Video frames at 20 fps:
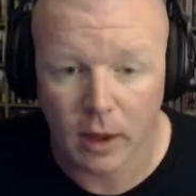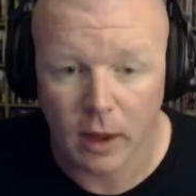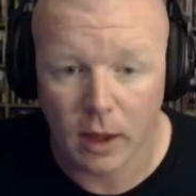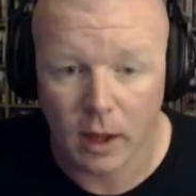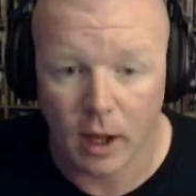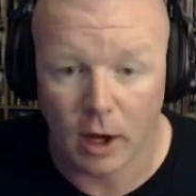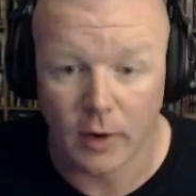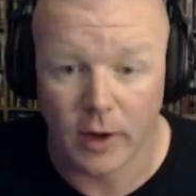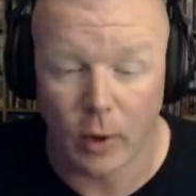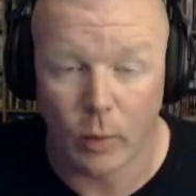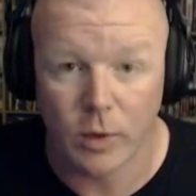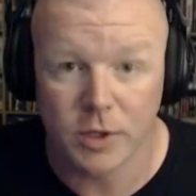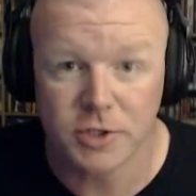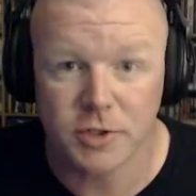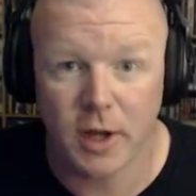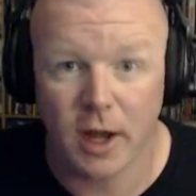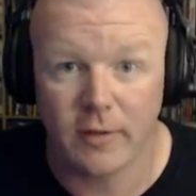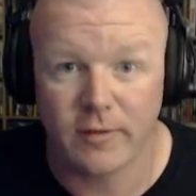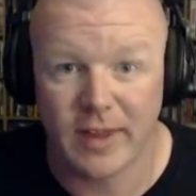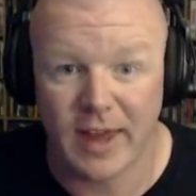Okay, once
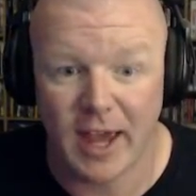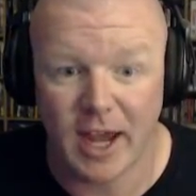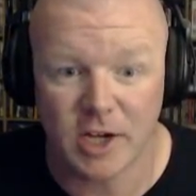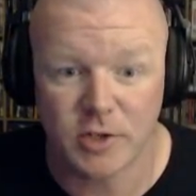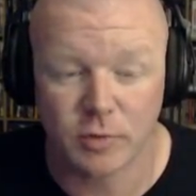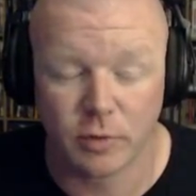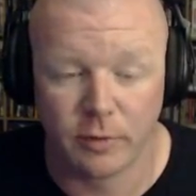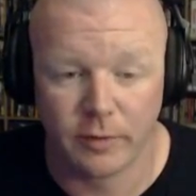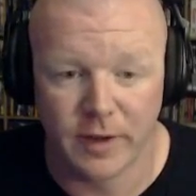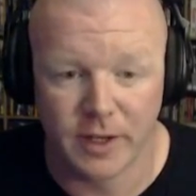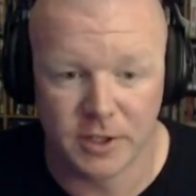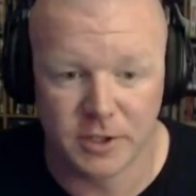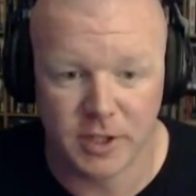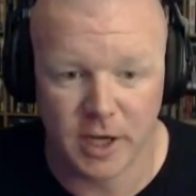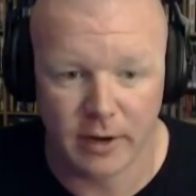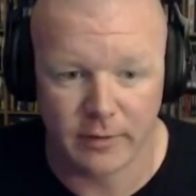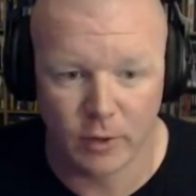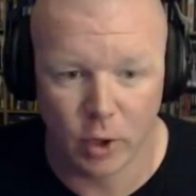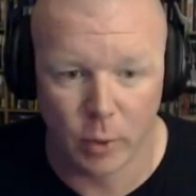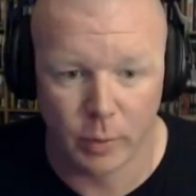you have the actual vent
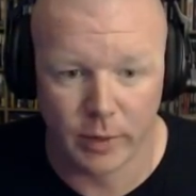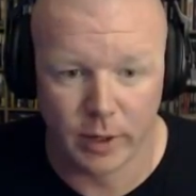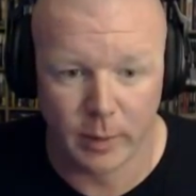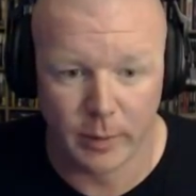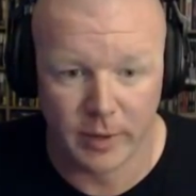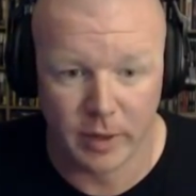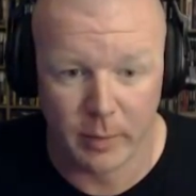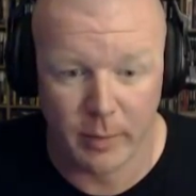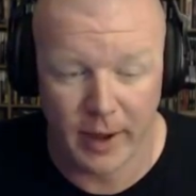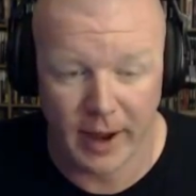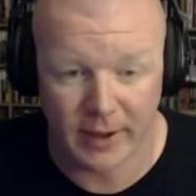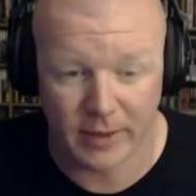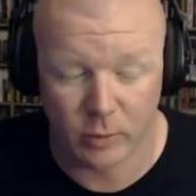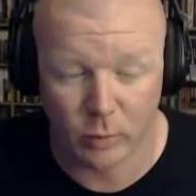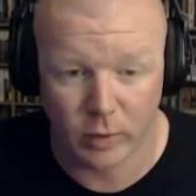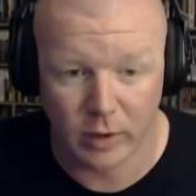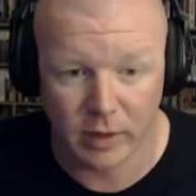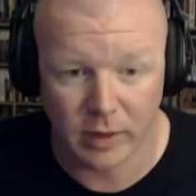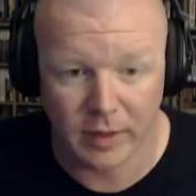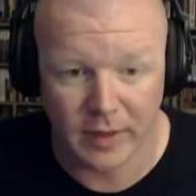shaft open up in the back, then
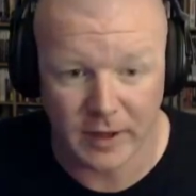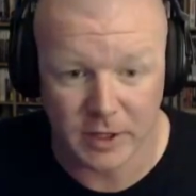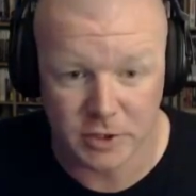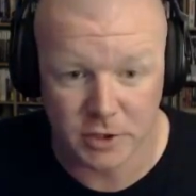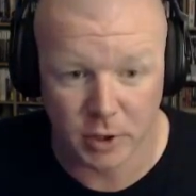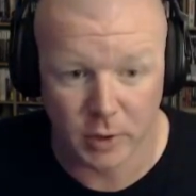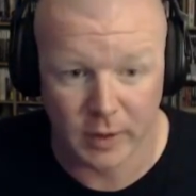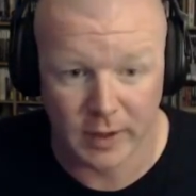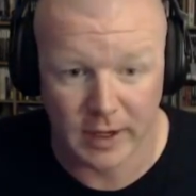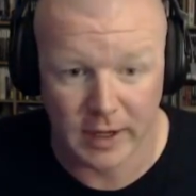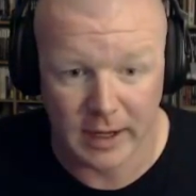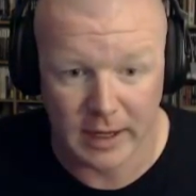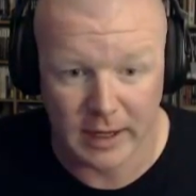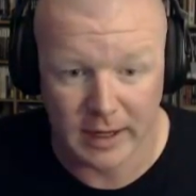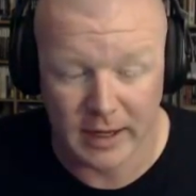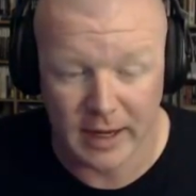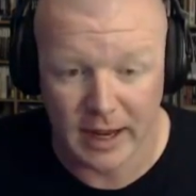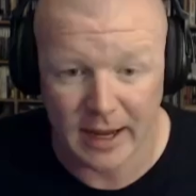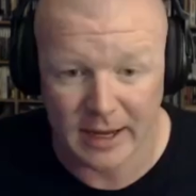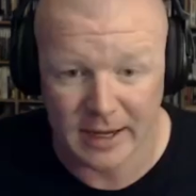one of the things you're going to need to
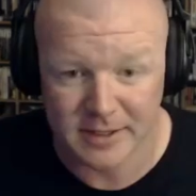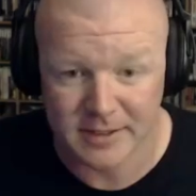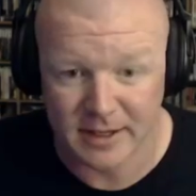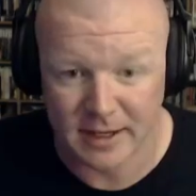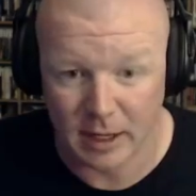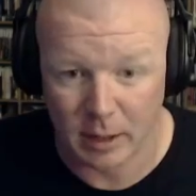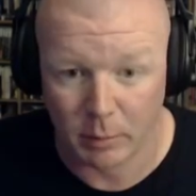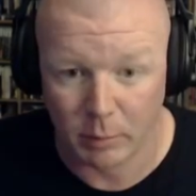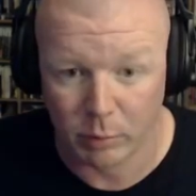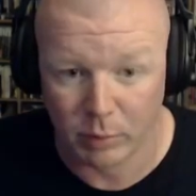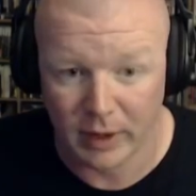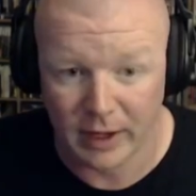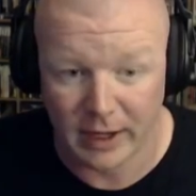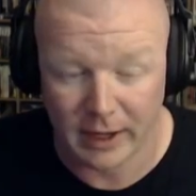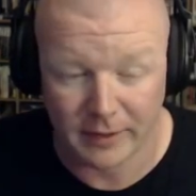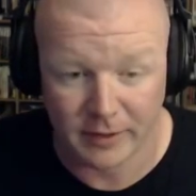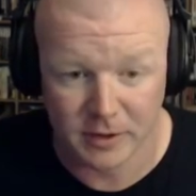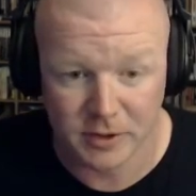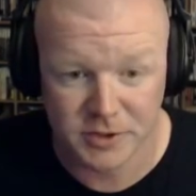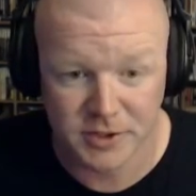get is an umbrella.
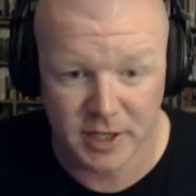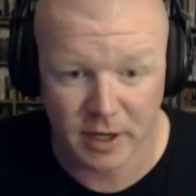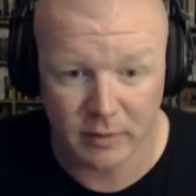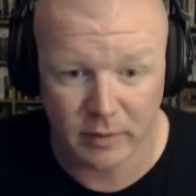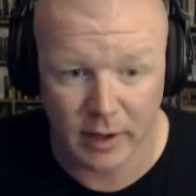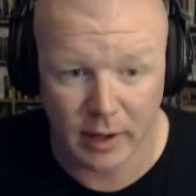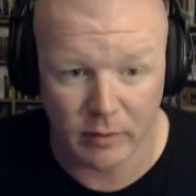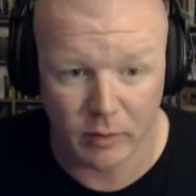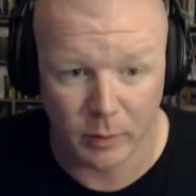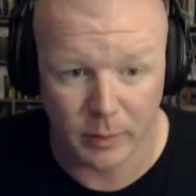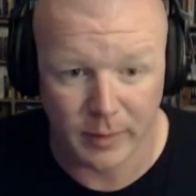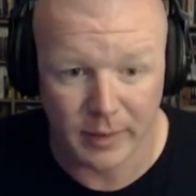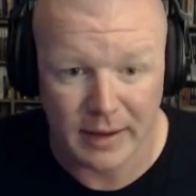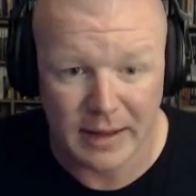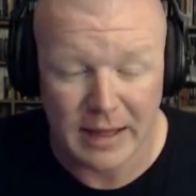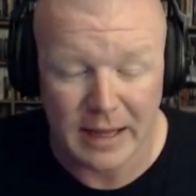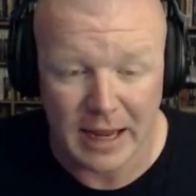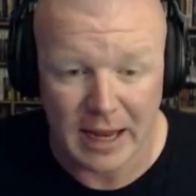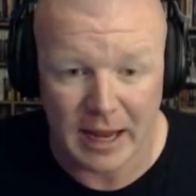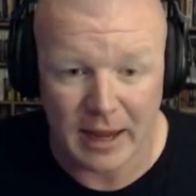And there's several of them
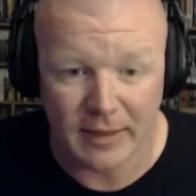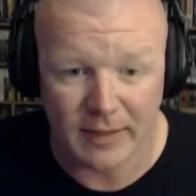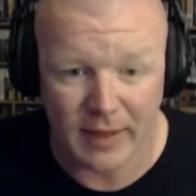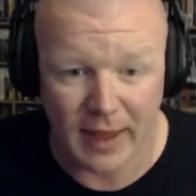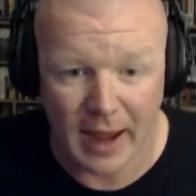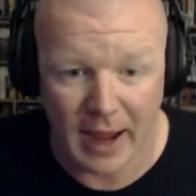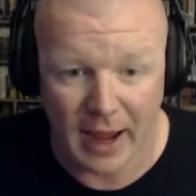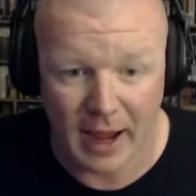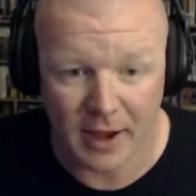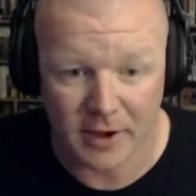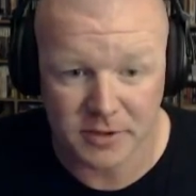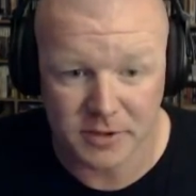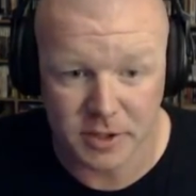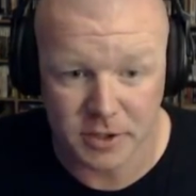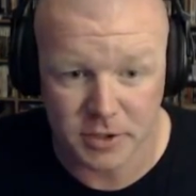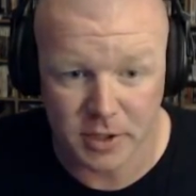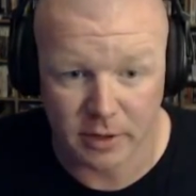in the house that you can